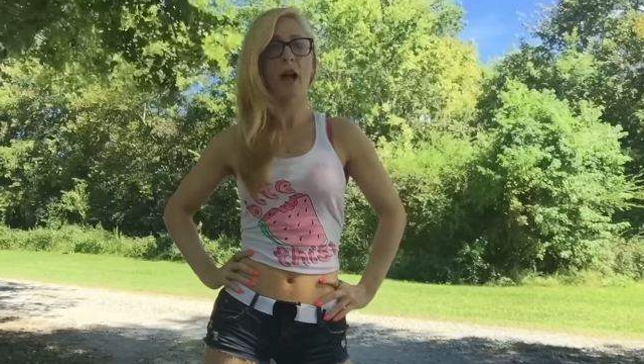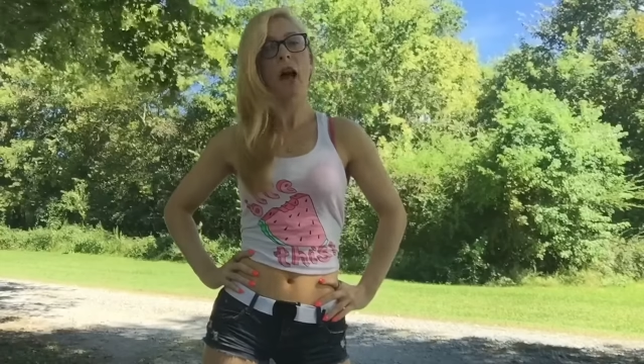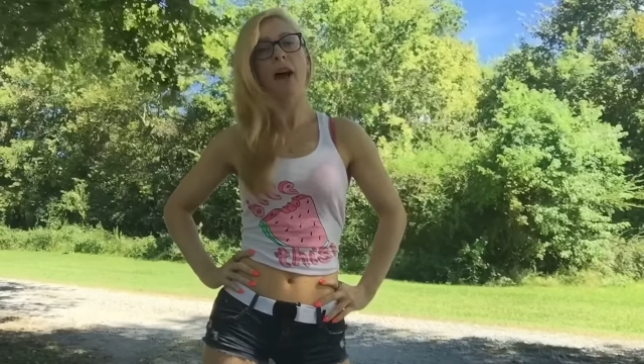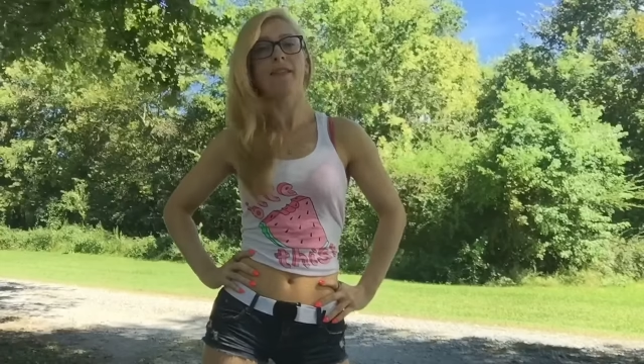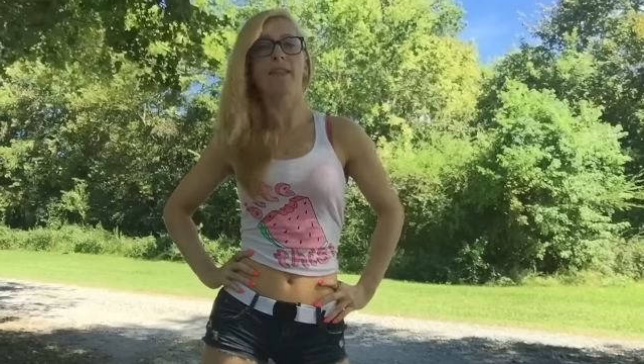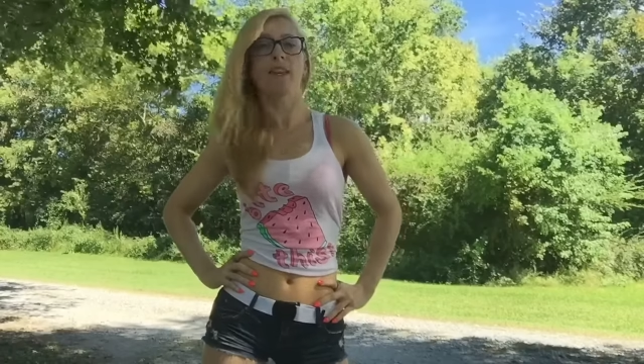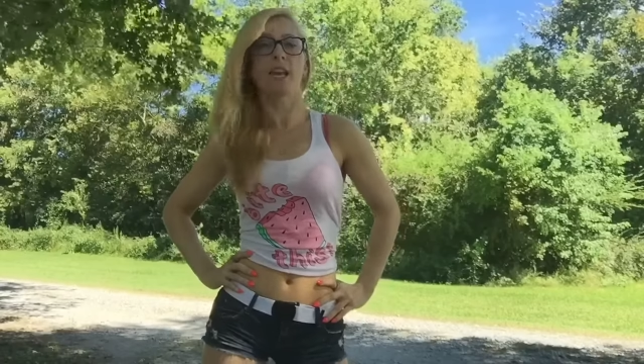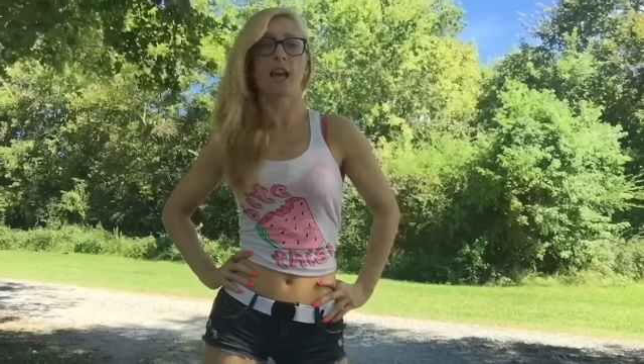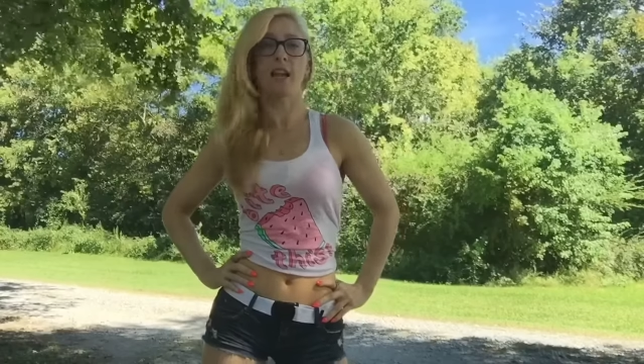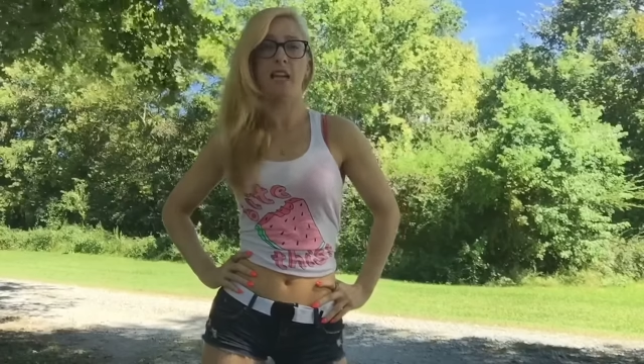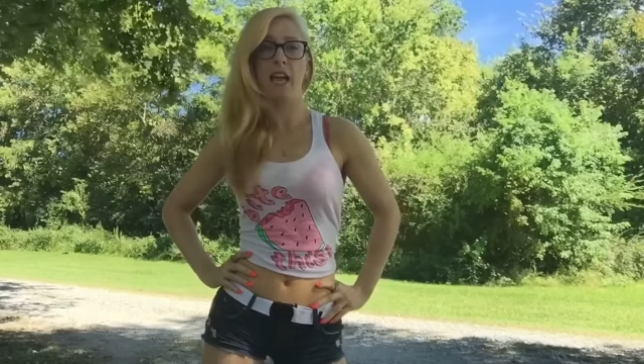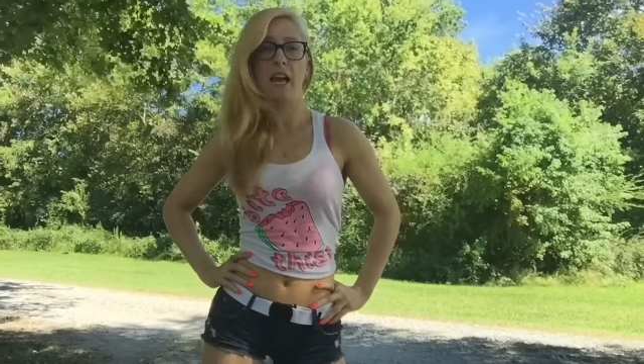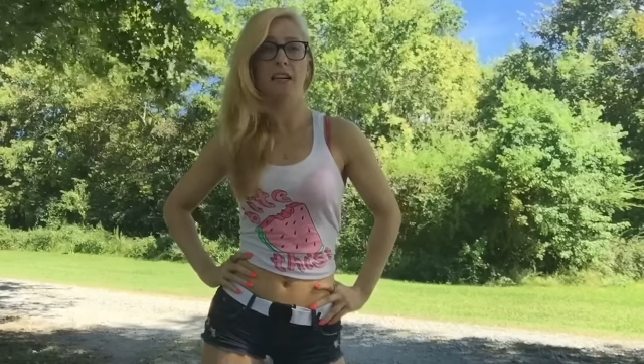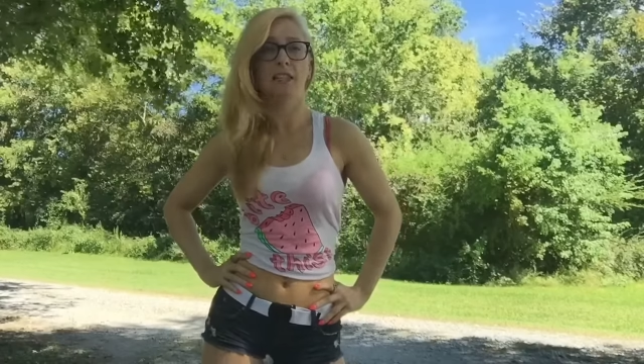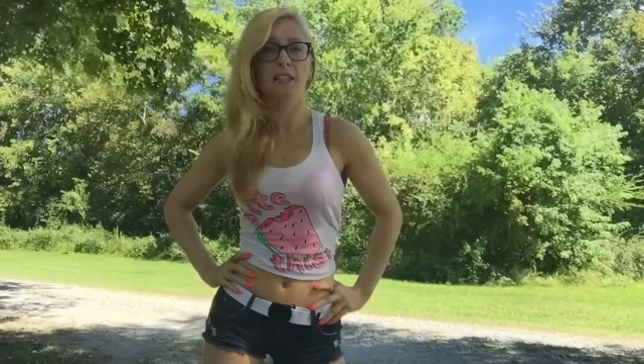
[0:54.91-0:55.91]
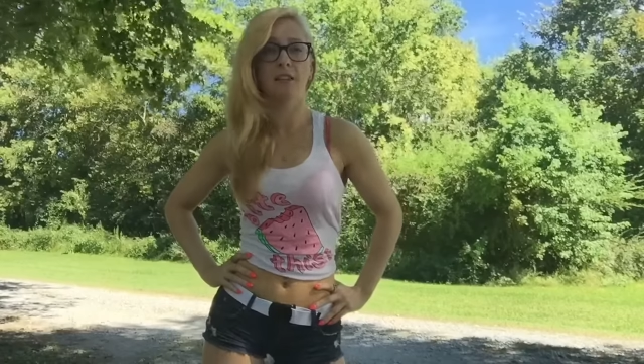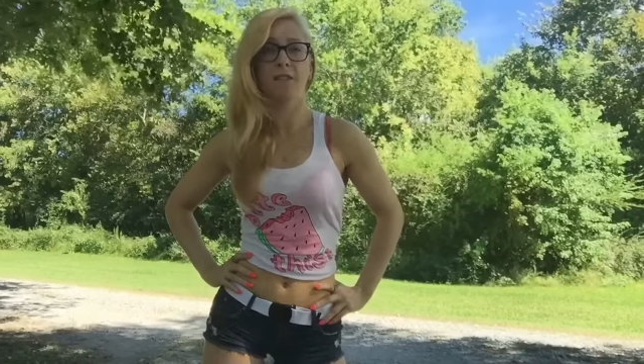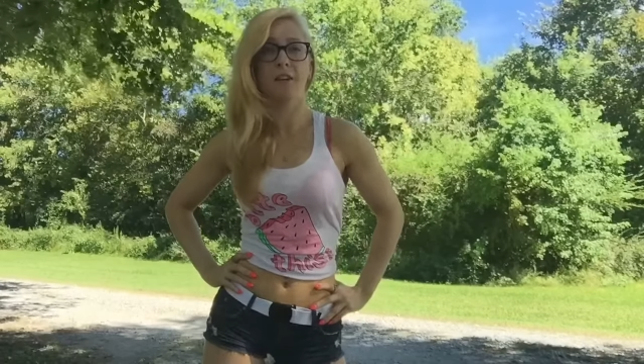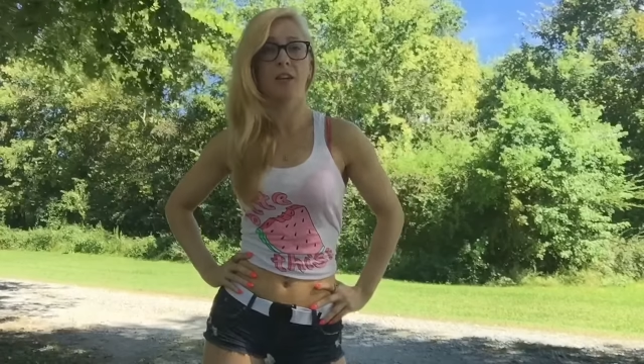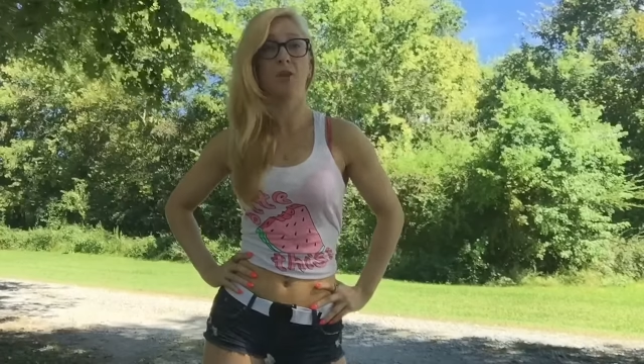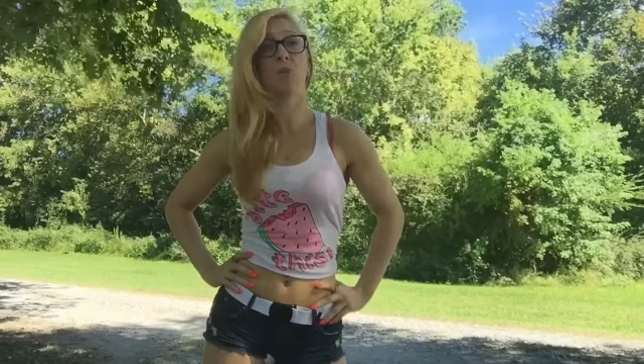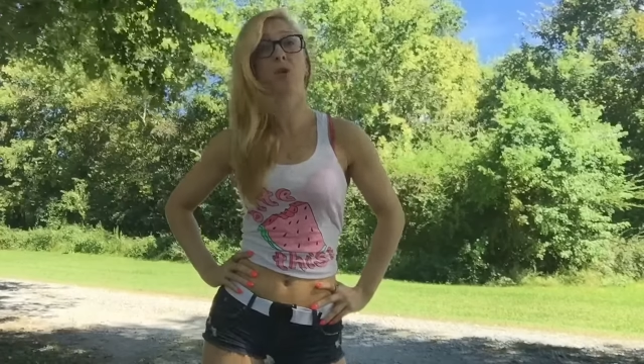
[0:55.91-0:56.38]
I think any
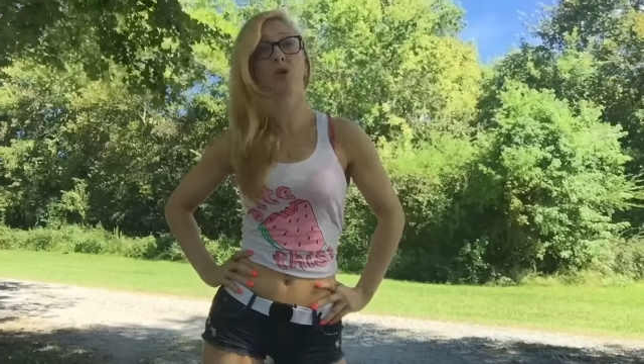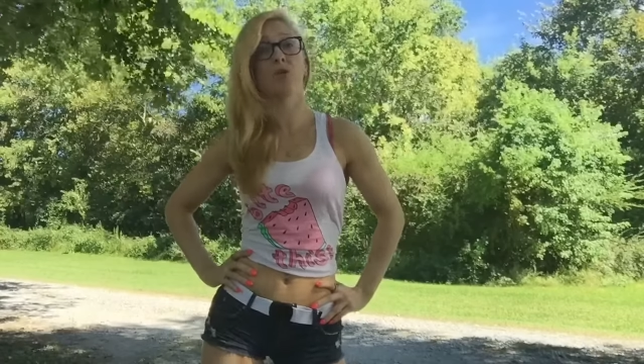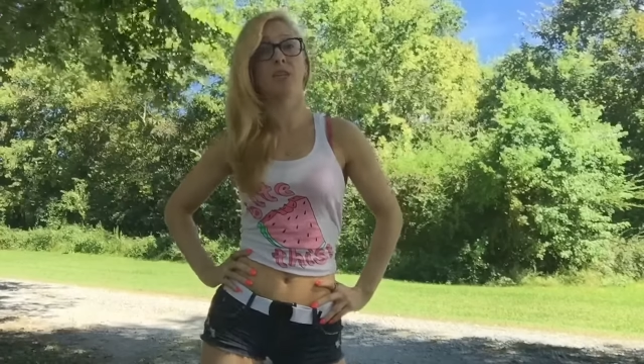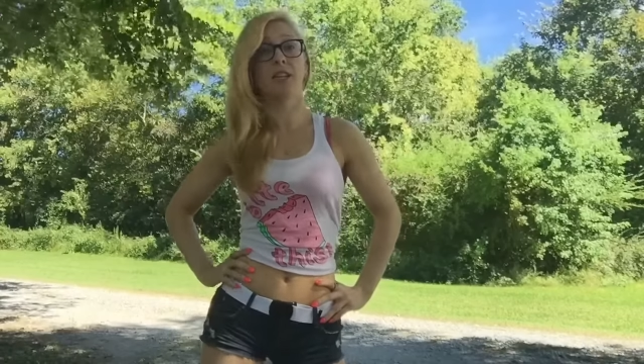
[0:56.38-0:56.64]
activity where you